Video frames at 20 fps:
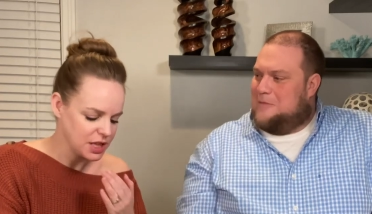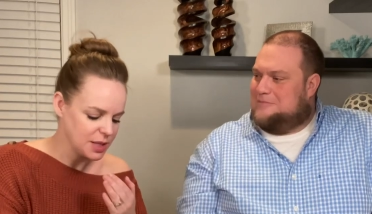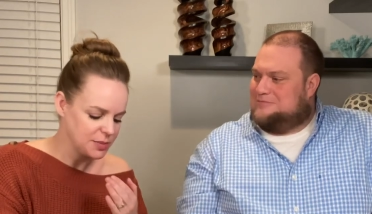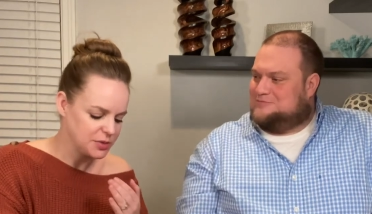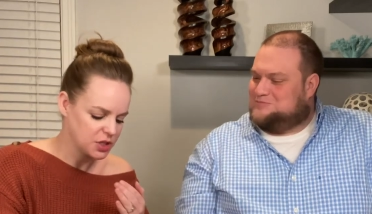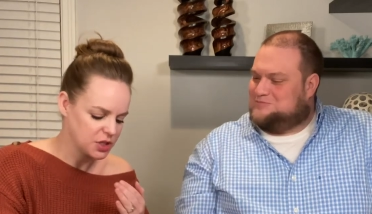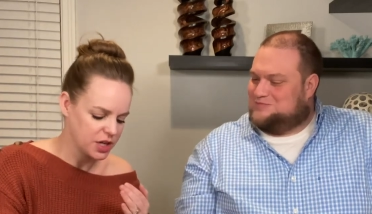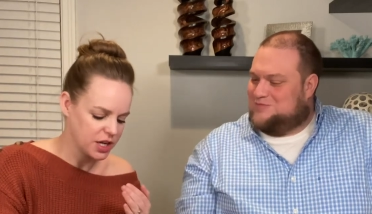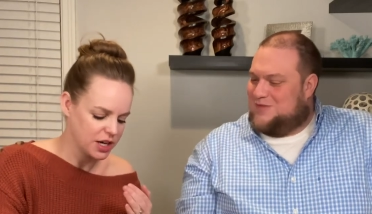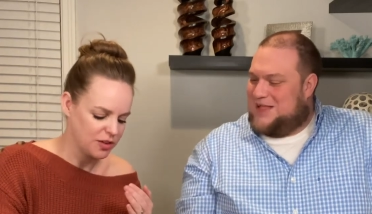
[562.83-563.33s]
Speaker 1: are
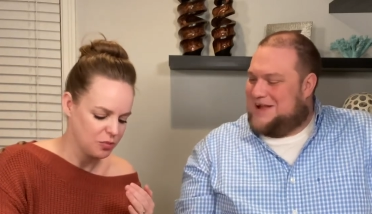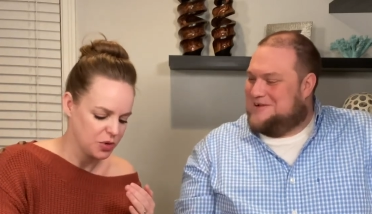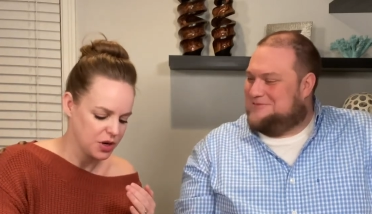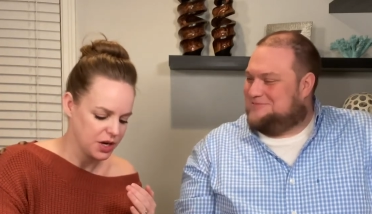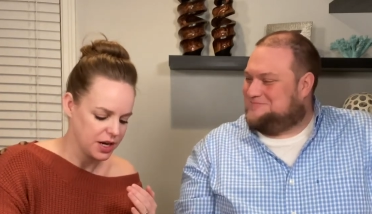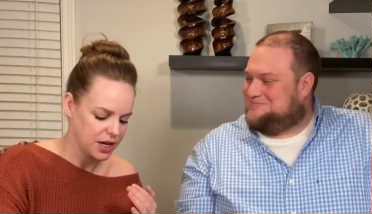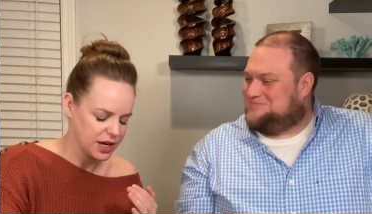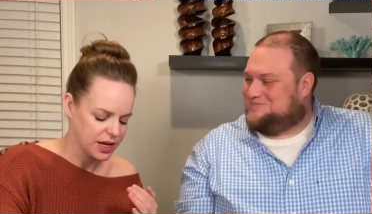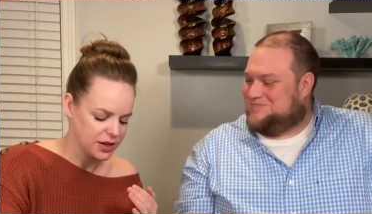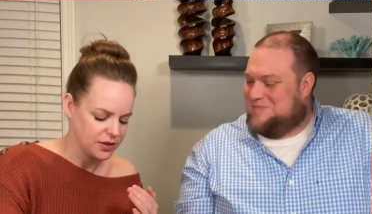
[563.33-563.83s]
kind of burning
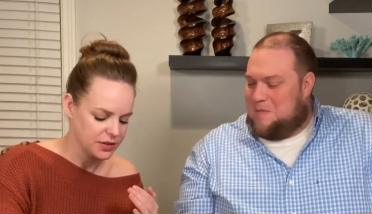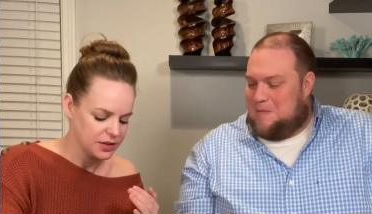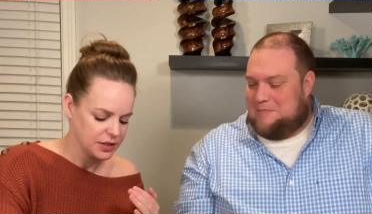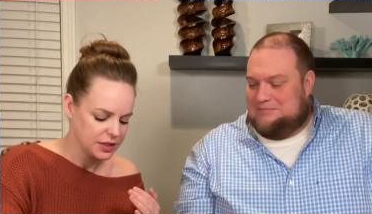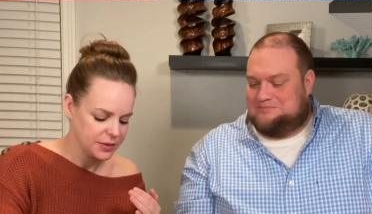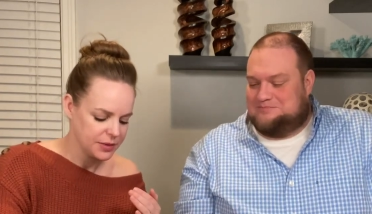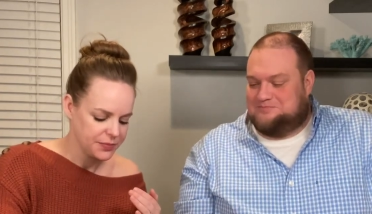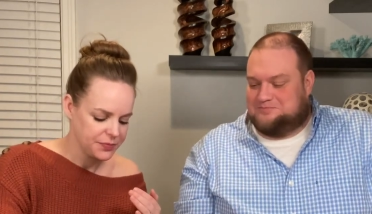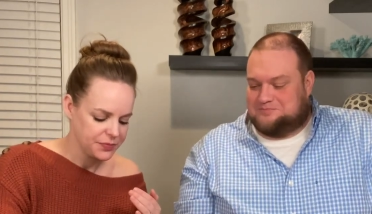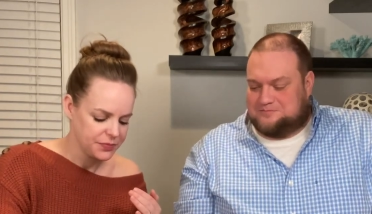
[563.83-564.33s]
now.
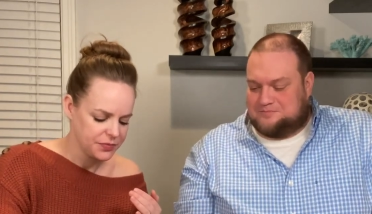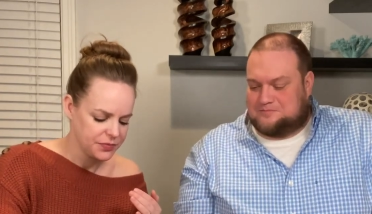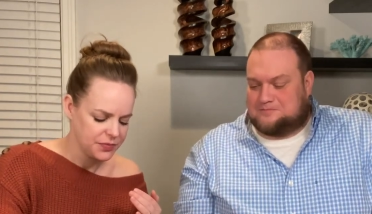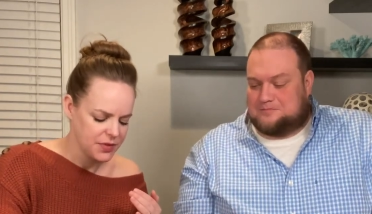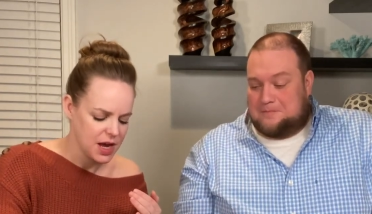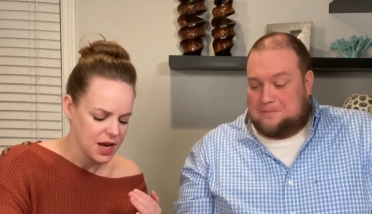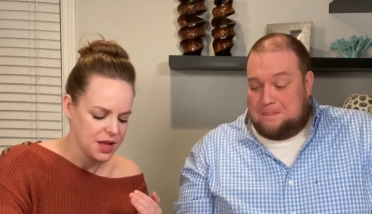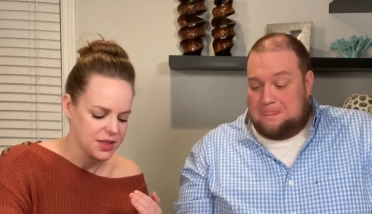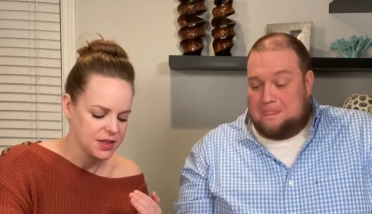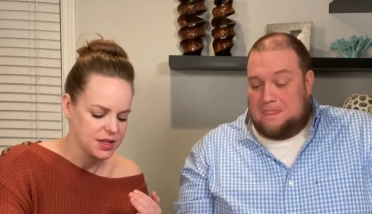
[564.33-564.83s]

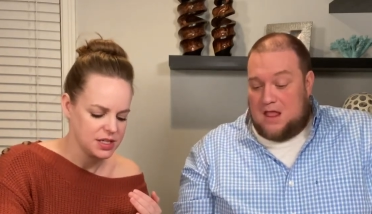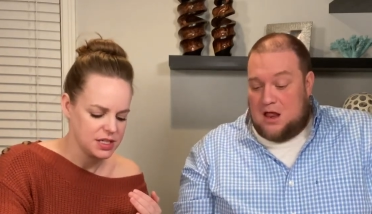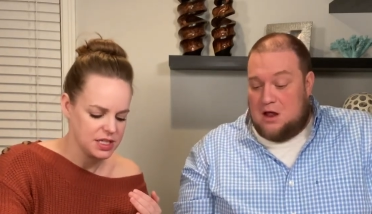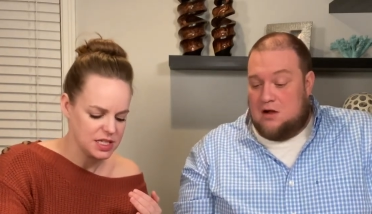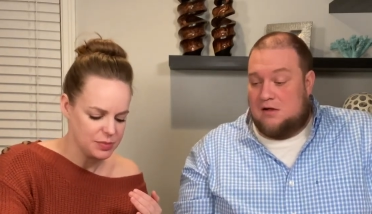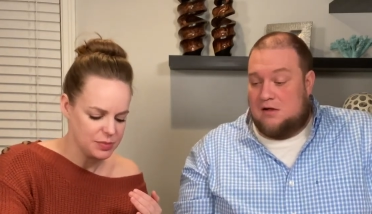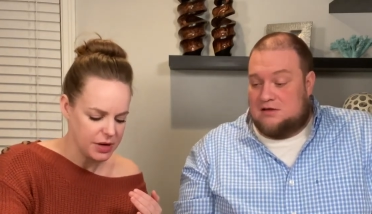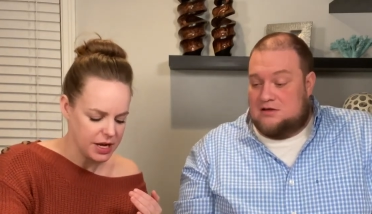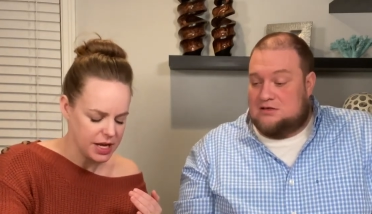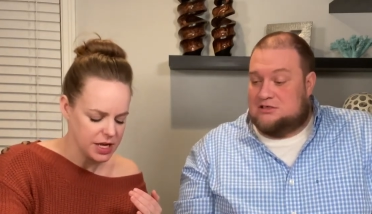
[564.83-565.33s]
Yeah, the
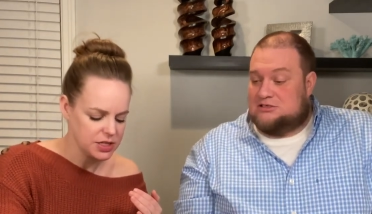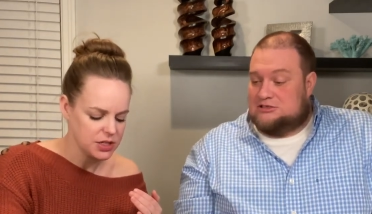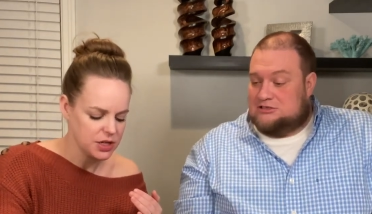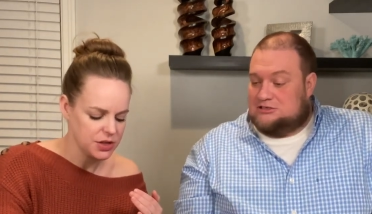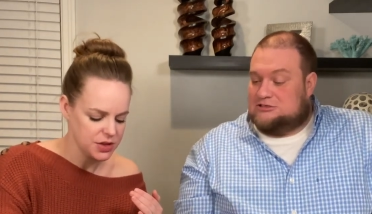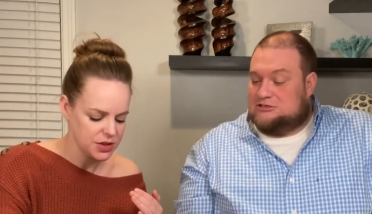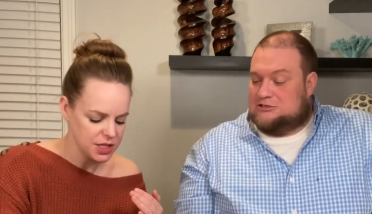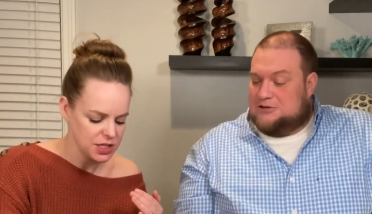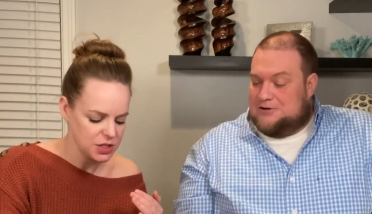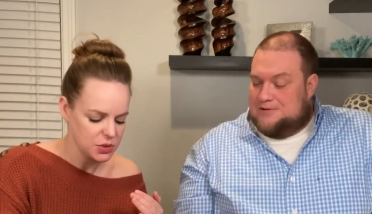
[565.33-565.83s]
spice on
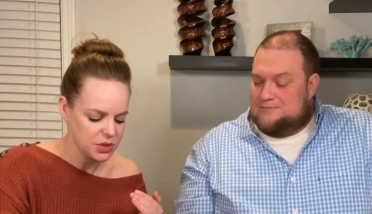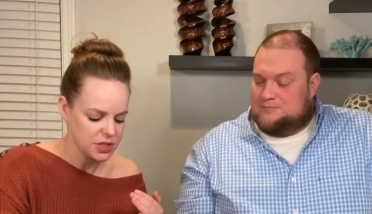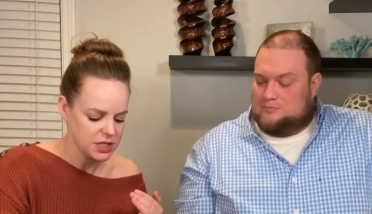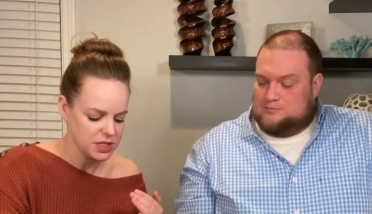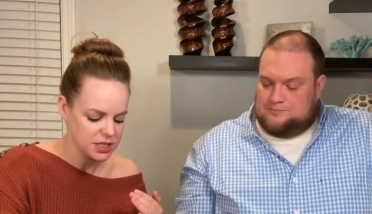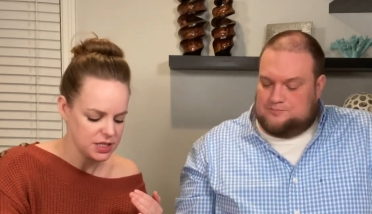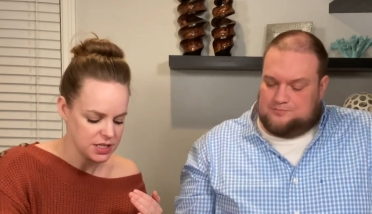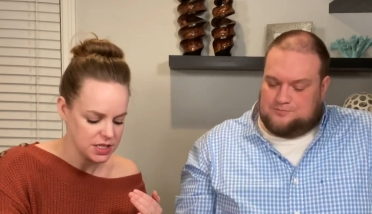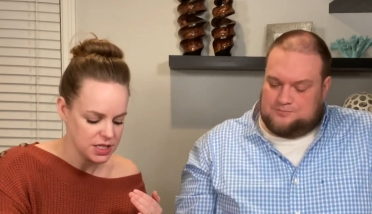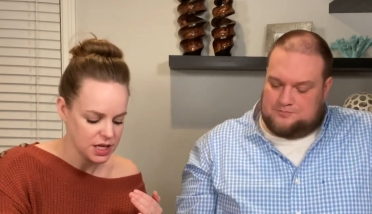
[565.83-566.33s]
this one is
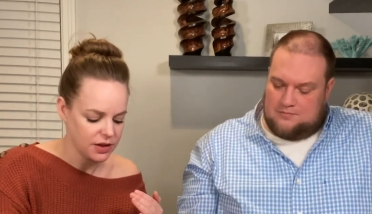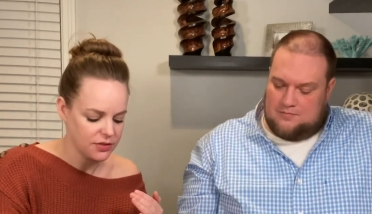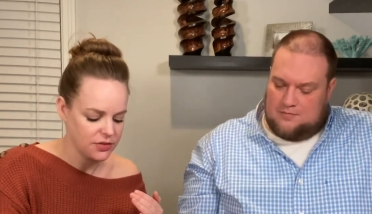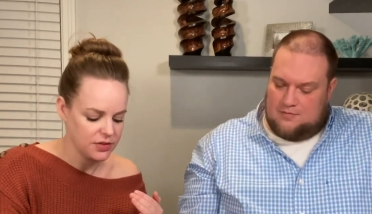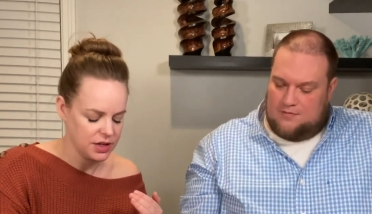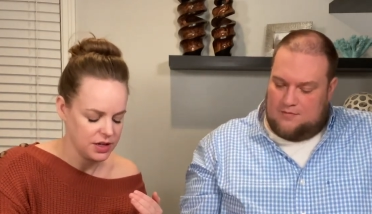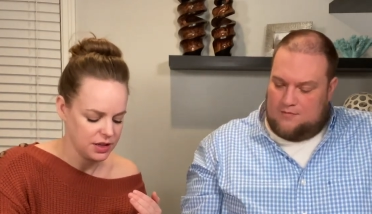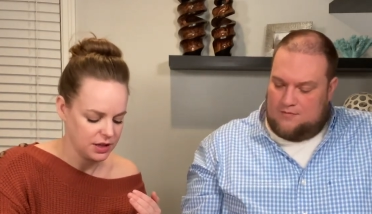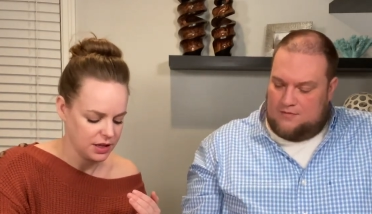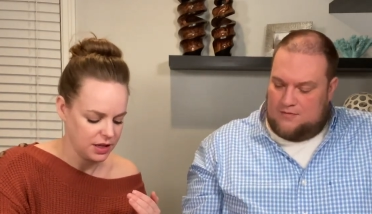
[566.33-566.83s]

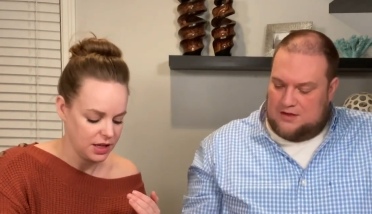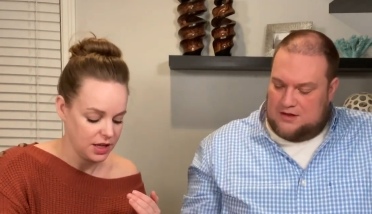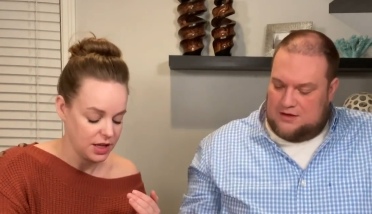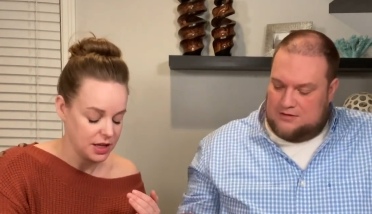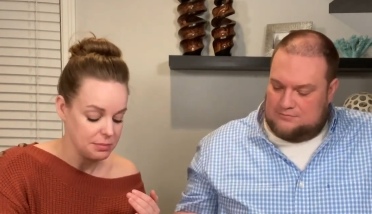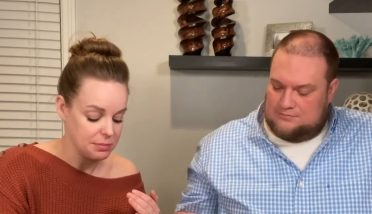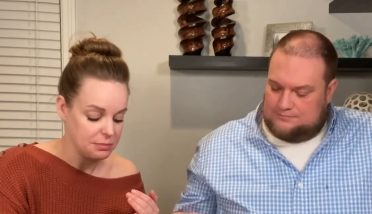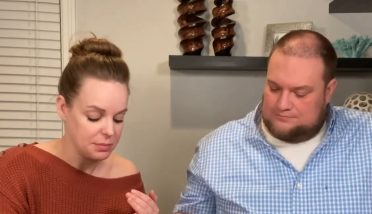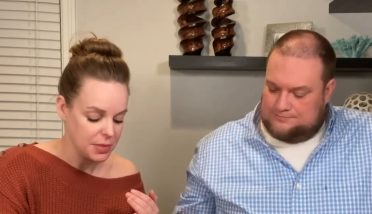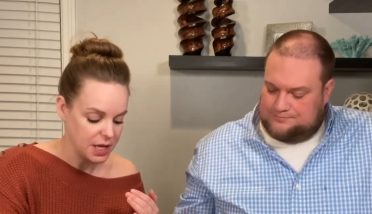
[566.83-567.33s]
definitely
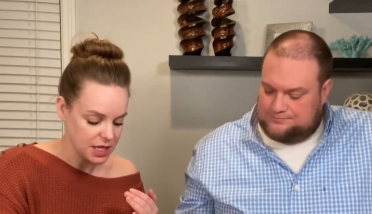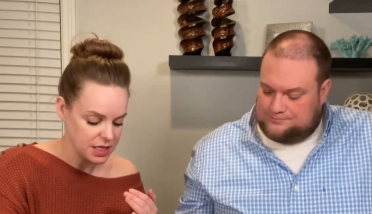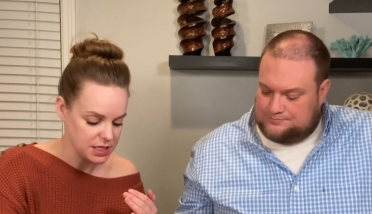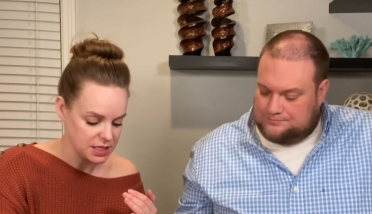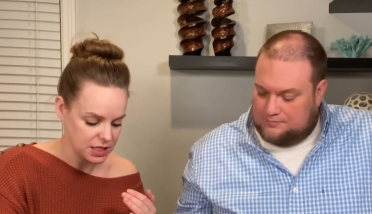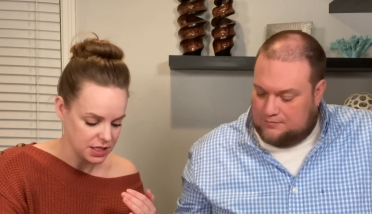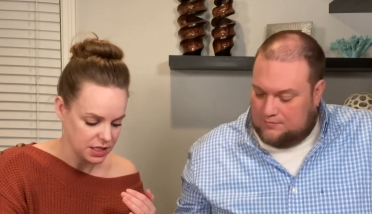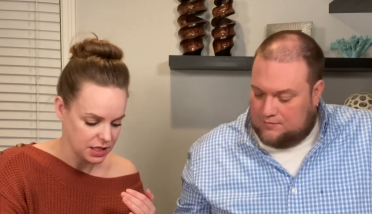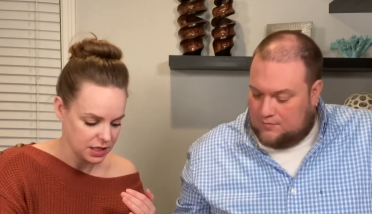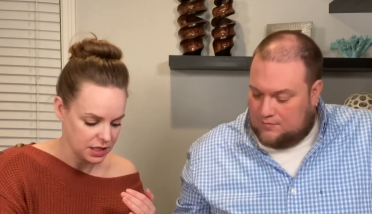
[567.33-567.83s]

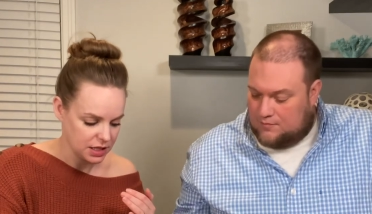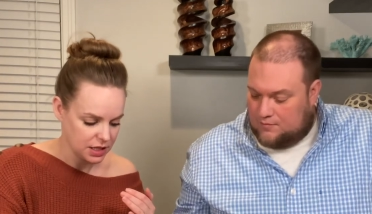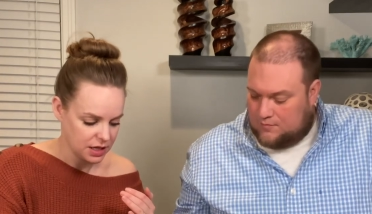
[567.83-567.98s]
amazing.